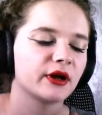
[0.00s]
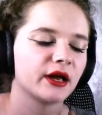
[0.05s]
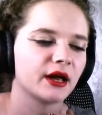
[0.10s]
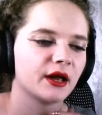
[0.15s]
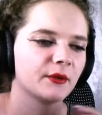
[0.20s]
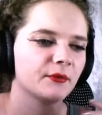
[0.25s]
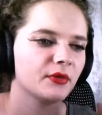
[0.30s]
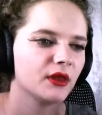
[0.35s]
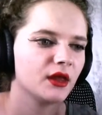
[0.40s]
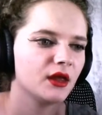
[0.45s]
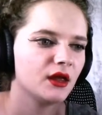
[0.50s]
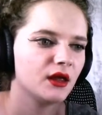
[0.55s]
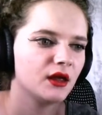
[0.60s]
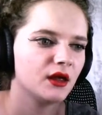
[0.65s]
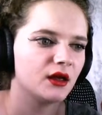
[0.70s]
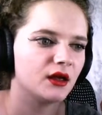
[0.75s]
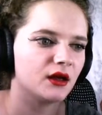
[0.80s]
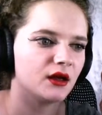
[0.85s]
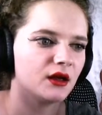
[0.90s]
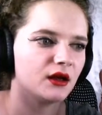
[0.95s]
Okay,
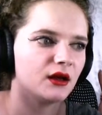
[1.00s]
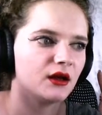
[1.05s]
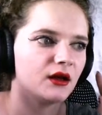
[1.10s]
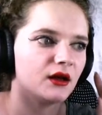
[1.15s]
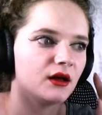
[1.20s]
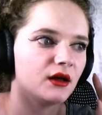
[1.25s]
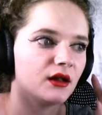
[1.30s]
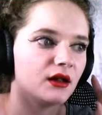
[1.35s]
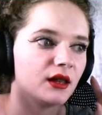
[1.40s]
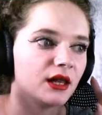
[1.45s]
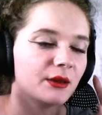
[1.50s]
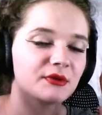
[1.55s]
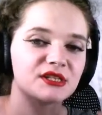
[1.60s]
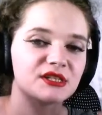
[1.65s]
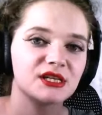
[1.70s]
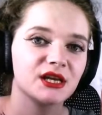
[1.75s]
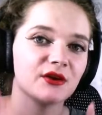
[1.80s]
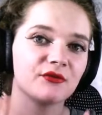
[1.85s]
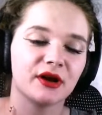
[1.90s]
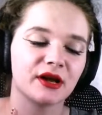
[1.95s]
let me
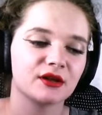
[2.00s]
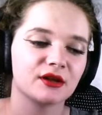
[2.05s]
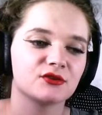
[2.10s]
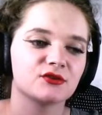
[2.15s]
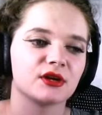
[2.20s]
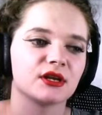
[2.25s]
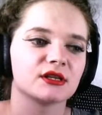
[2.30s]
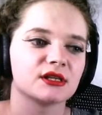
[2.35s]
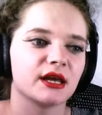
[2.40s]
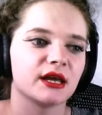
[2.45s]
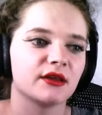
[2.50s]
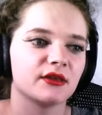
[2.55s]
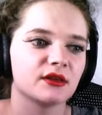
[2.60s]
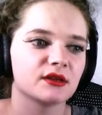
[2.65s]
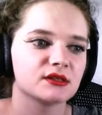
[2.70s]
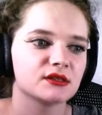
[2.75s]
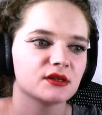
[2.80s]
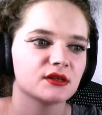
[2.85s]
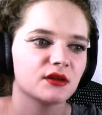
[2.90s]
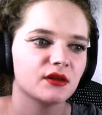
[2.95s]
see if I can translate
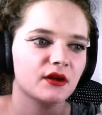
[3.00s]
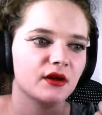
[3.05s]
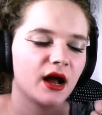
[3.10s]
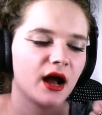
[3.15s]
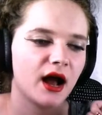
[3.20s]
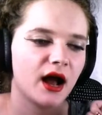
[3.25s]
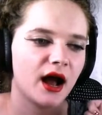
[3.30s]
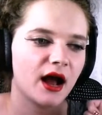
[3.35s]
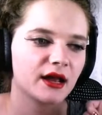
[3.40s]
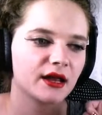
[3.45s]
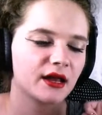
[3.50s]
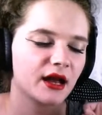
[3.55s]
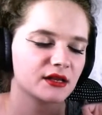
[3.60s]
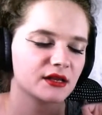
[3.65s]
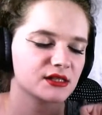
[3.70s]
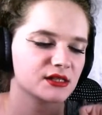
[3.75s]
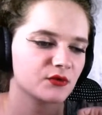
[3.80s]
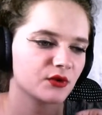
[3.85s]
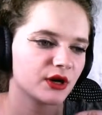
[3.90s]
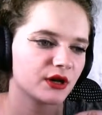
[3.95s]
this. I,
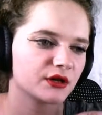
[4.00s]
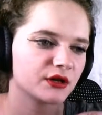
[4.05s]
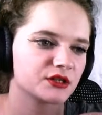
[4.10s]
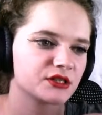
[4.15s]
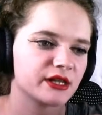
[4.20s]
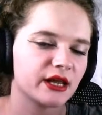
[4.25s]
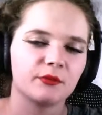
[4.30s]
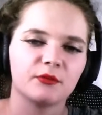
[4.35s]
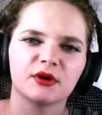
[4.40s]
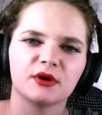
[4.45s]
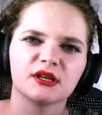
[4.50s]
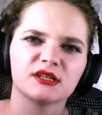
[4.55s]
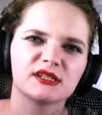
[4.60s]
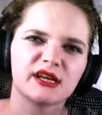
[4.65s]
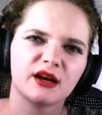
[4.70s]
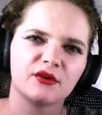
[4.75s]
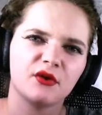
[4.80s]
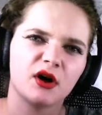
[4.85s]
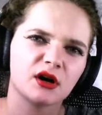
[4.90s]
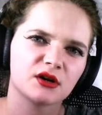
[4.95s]
I somewhat understand it, but it's
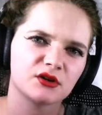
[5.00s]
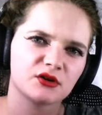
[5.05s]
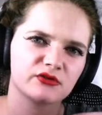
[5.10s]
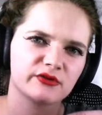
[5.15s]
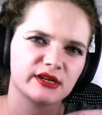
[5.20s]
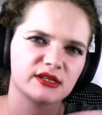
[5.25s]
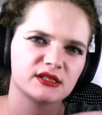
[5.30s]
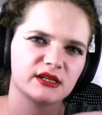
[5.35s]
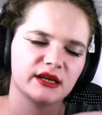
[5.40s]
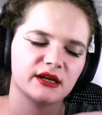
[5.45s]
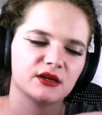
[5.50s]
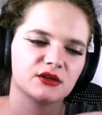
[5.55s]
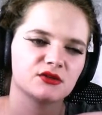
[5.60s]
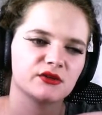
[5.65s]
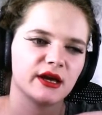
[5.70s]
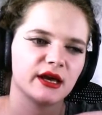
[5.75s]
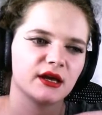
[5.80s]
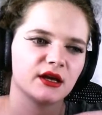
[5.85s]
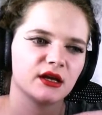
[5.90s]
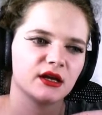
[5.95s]
kind of hard to translate it
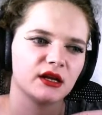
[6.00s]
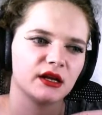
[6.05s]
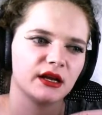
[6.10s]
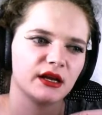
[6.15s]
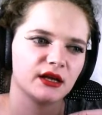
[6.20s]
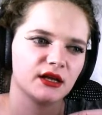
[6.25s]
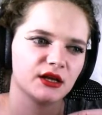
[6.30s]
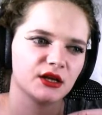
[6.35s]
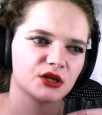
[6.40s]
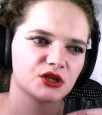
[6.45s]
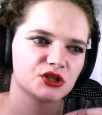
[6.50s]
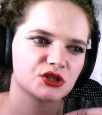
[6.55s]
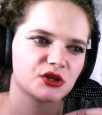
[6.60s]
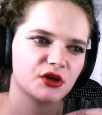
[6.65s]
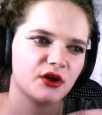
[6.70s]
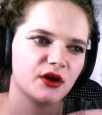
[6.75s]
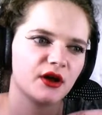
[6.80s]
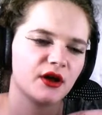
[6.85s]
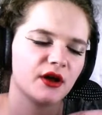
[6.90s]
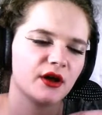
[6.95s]
to Eng English.
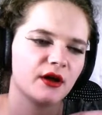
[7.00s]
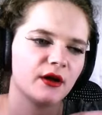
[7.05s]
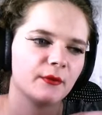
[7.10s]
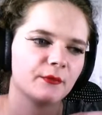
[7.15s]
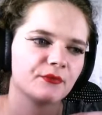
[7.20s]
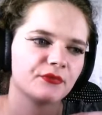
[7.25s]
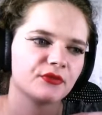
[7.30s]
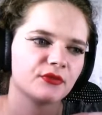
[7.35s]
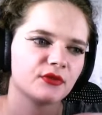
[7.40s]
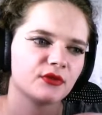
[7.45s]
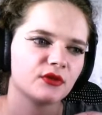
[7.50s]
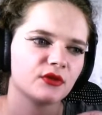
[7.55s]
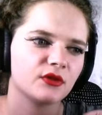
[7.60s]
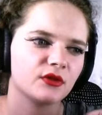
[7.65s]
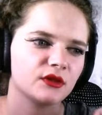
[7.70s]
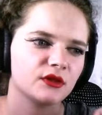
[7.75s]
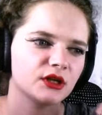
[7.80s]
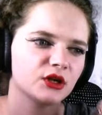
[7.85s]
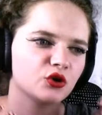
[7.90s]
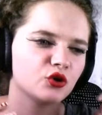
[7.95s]
Um,
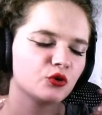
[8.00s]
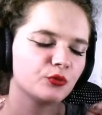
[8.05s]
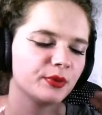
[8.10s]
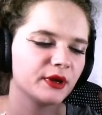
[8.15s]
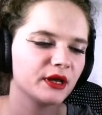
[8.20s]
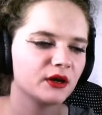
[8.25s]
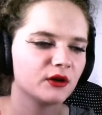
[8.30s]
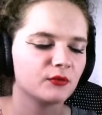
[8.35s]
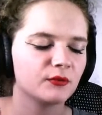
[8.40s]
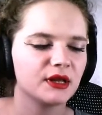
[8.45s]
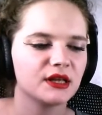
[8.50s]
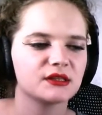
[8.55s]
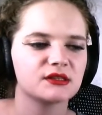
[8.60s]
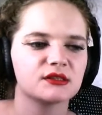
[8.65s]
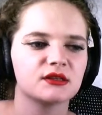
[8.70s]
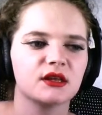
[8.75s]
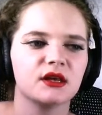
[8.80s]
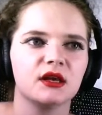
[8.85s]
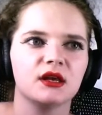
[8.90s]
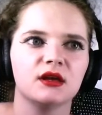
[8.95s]
the Gruppierung
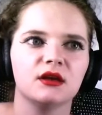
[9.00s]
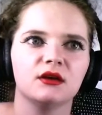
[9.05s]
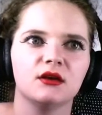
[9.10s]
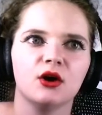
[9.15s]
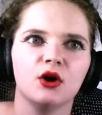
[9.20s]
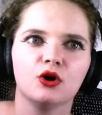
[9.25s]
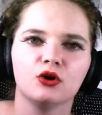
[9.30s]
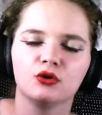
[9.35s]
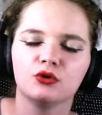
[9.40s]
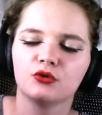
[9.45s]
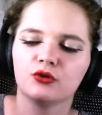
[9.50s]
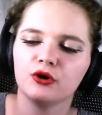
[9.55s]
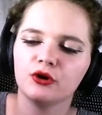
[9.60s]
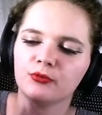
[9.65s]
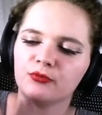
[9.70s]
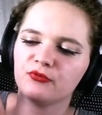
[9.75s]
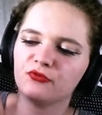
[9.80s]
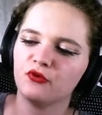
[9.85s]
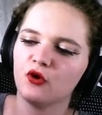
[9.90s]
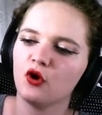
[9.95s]
means the
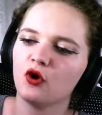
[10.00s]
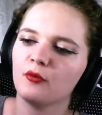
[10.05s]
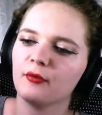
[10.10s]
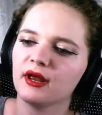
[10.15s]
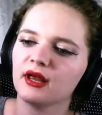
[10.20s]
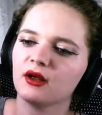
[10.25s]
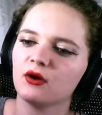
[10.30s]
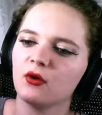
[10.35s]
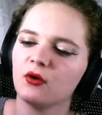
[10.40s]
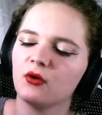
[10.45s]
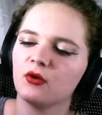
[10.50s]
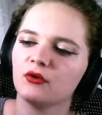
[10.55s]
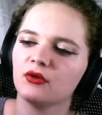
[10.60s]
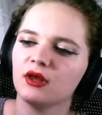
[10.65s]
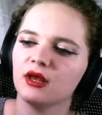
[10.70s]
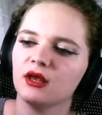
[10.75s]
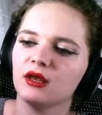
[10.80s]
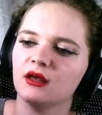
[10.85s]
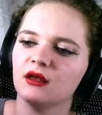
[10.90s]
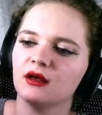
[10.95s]
group forming or
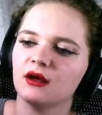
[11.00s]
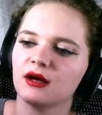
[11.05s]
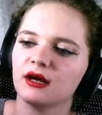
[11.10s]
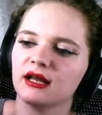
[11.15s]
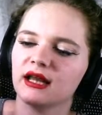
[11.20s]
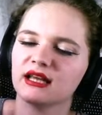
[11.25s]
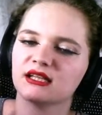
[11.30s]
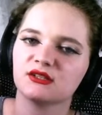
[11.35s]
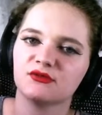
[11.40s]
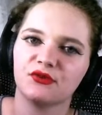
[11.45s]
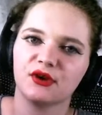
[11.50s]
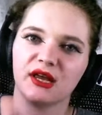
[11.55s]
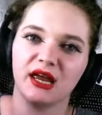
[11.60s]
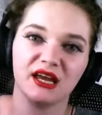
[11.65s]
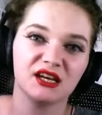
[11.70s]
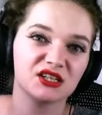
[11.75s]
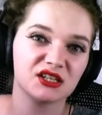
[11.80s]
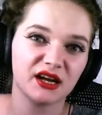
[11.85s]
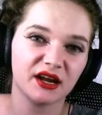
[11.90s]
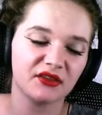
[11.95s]
the
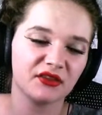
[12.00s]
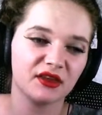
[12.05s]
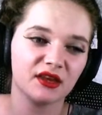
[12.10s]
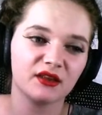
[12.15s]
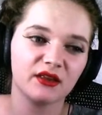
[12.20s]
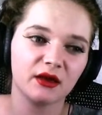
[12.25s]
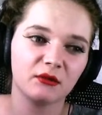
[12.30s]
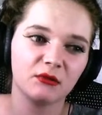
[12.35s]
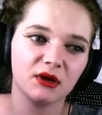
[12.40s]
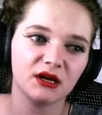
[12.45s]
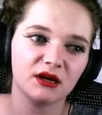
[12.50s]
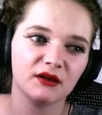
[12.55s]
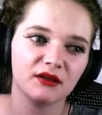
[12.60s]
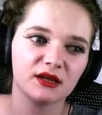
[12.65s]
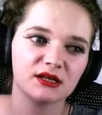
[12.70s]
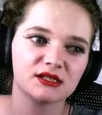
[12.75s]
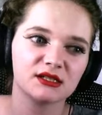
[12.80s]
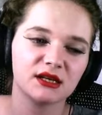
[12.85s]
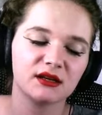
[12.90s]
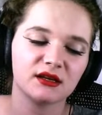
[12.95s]
classification, I think they mean
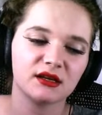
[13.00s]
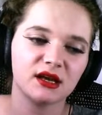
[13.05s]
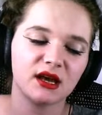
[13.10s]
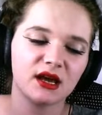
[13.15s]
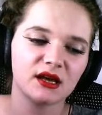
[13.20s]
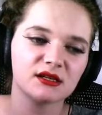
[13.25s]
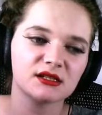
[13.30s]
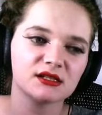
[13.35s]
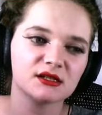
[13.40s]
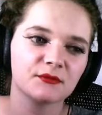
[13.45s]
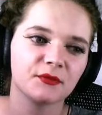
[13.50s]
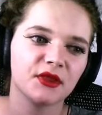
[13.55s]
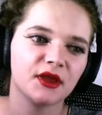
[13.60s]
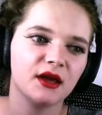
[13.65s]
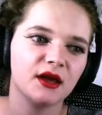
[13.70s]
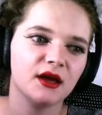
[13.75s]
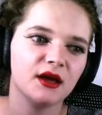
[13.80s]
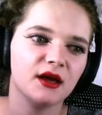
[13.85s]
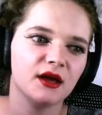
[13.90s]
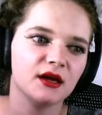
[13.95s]
in this case.
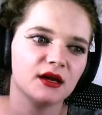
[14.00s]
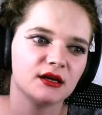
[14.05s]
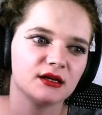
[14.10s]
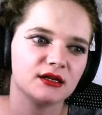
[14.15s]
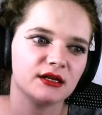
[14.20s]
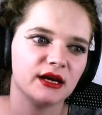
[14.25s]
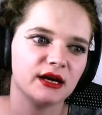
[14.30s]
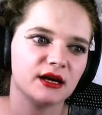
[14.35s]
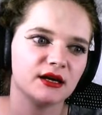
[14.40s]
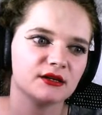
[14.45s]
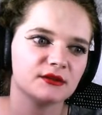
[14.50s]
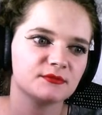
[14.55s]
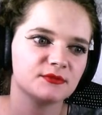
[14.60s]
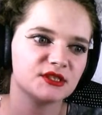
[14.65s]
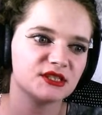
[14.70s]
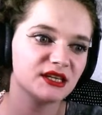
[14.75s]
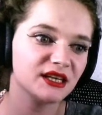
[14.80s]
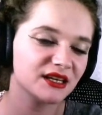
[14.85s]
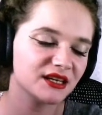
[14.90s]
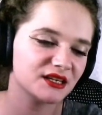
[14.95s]
Der
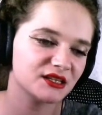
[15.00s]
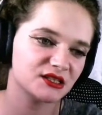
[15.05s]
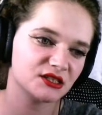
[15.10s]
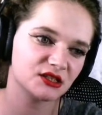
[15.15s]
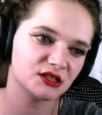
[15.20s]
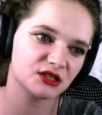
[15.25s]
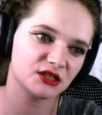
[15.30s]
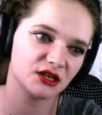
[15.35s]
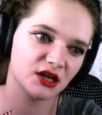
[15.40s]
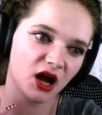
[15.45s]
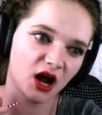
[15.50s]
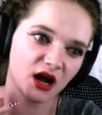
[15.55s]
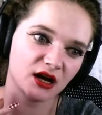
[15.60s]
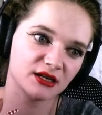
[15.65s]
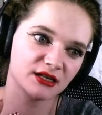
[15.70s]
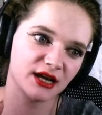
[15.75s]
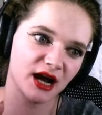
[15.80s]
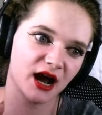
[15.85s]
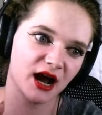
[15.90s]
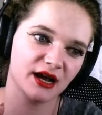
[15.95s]
psychischen
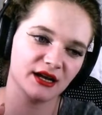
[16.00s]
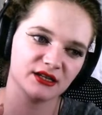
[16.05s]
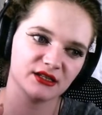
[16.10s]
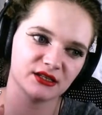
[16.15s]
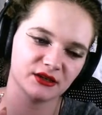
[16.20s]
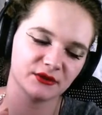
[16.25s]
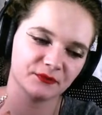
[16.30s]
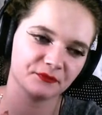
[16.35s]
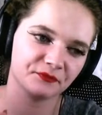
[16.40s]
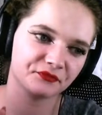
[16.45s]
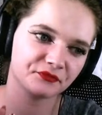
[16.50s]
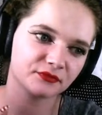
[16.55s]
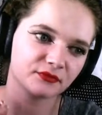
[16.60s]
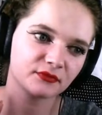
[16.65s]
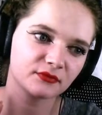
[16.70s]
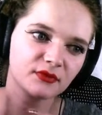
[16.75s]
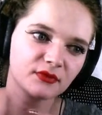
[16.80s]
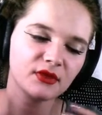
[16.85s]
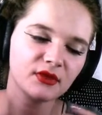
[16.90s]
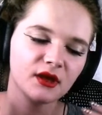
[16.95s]
Krankheiten,
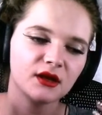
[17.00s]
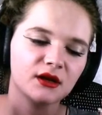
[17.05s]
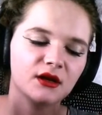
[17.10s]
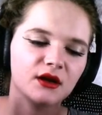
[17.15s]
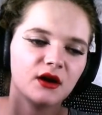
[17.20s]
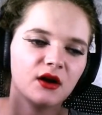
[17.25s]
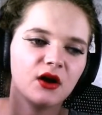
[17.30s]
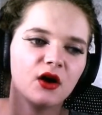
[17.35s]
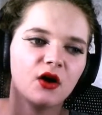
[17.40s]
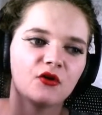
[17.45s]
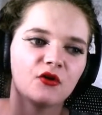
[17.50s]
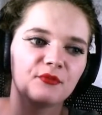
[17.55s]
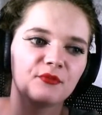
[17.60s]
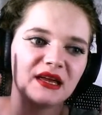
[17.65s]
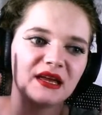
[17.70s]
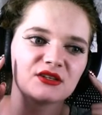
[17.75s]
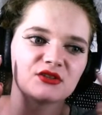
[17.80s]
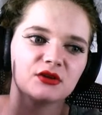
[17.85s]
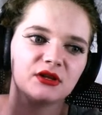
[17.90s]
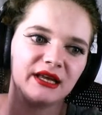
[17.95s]
uh, of
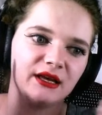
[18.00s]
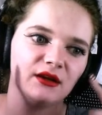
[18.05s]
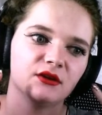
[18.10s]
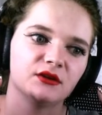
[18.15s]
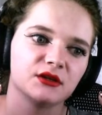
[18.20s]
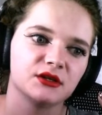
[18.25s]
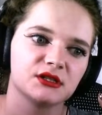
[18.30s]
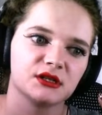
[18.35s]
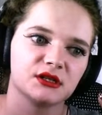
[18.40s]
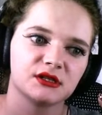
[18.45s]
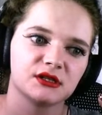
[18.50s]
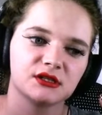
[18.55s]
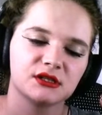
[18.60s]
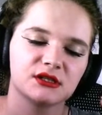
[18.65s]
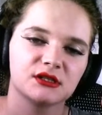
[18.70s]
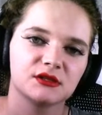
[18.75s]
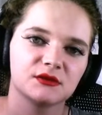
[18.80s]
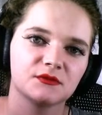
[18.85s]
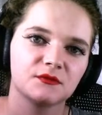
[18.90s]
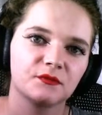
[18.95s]
mental
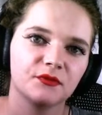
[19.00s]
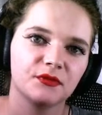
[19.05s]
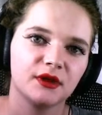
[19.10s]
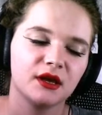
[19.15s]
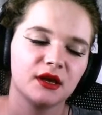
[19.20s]
illnesses.